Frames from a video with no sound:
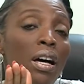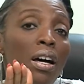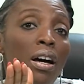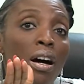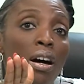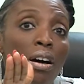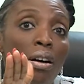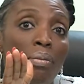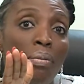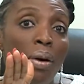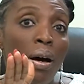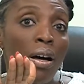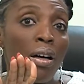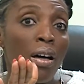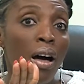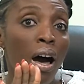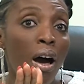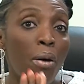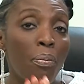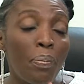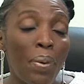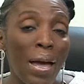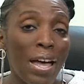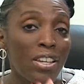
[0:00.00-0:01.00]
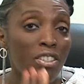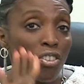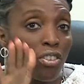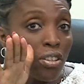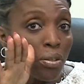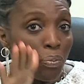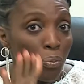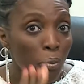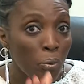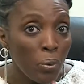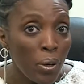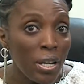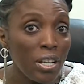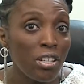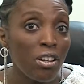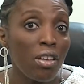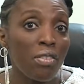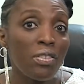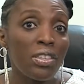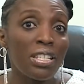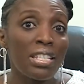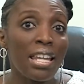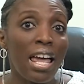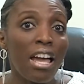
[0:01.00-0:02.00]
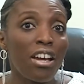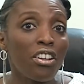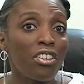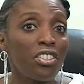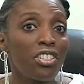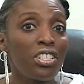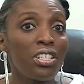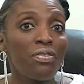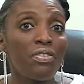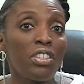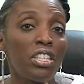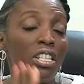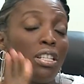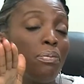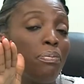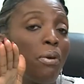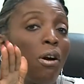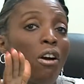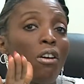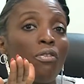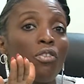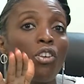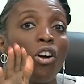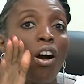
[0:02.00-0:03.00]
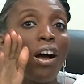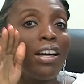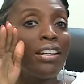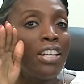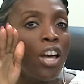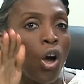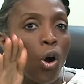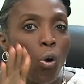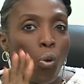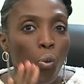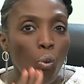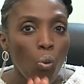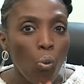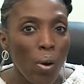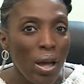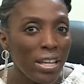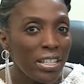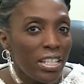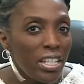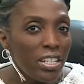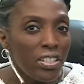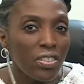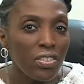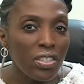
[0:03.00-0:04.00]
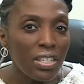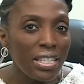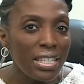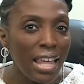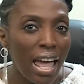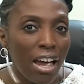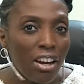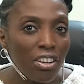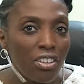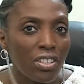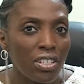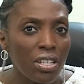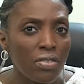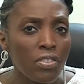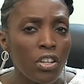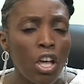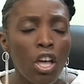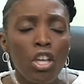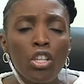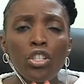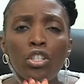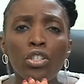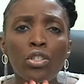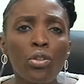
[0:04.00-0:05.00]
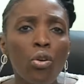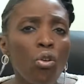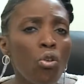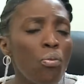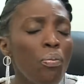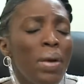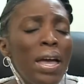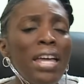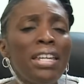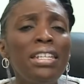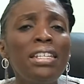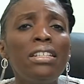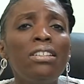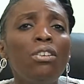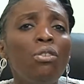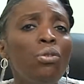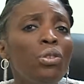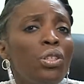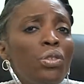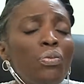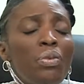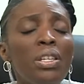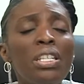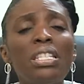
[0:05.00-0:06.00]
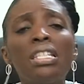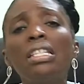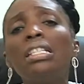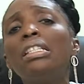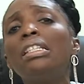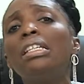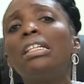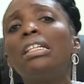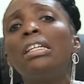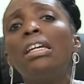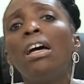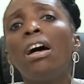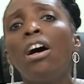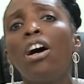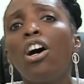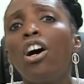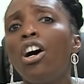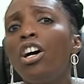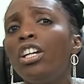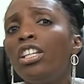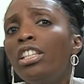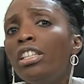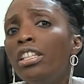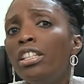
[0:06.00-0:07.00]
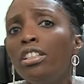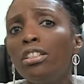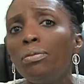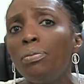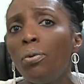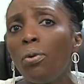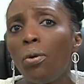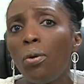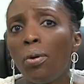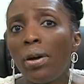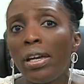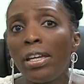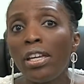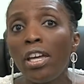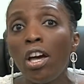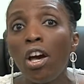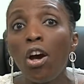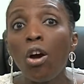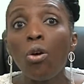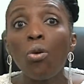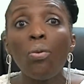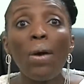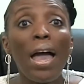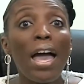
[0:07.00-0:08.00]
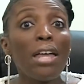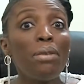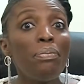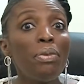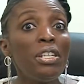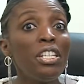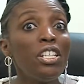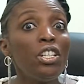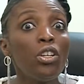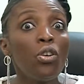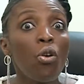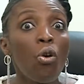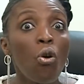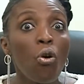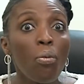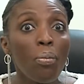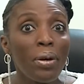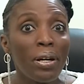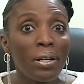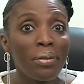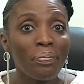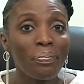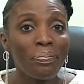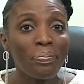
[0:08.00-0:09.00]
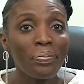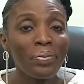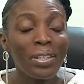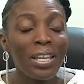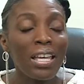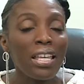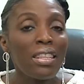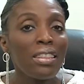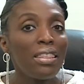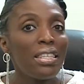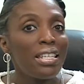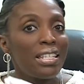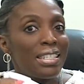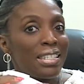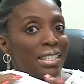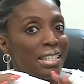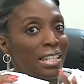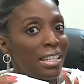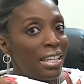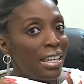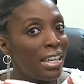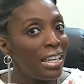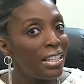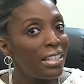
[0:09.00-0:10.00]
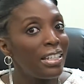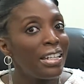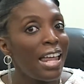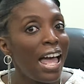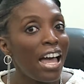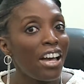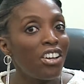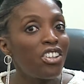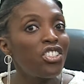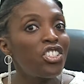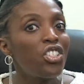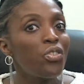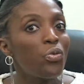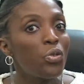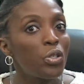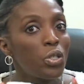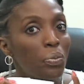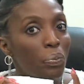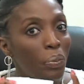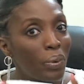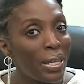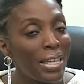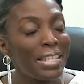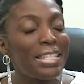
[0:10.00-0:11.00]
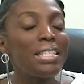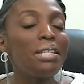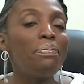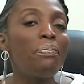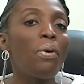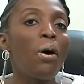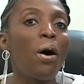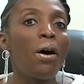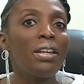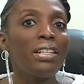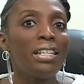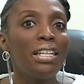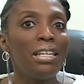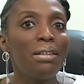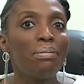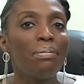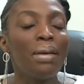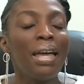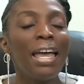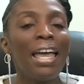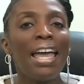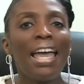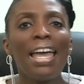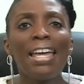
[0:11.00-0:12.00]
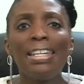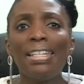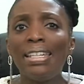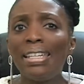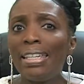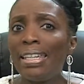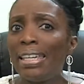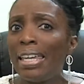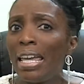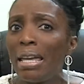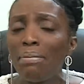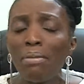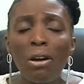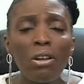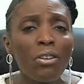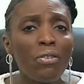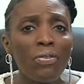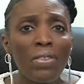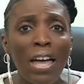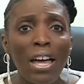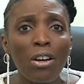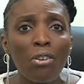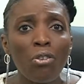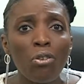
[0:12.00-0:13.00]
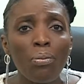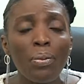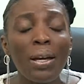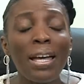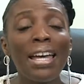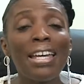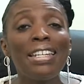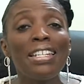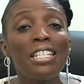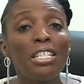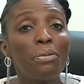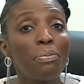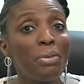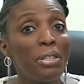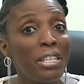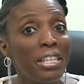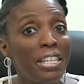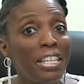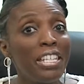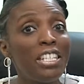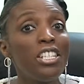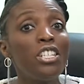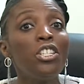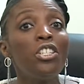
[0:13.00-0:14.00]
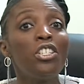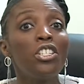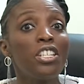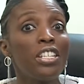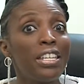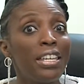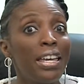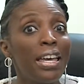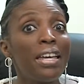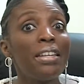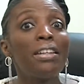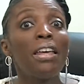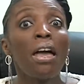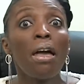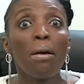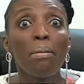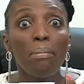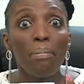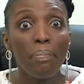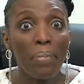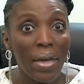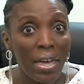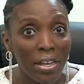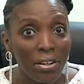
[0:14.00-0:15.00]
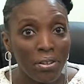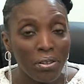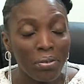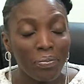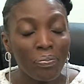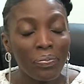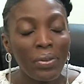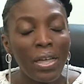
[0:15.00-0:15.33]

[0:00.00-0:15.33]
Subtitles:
our pastor had prayed on this handkerchief, the healing power of God went into these handkerchiefs. So many. Only recently, a little boy who had been in coma, this healing handkerchief was placed upon him, and he came out of that coma and is beginning to get better.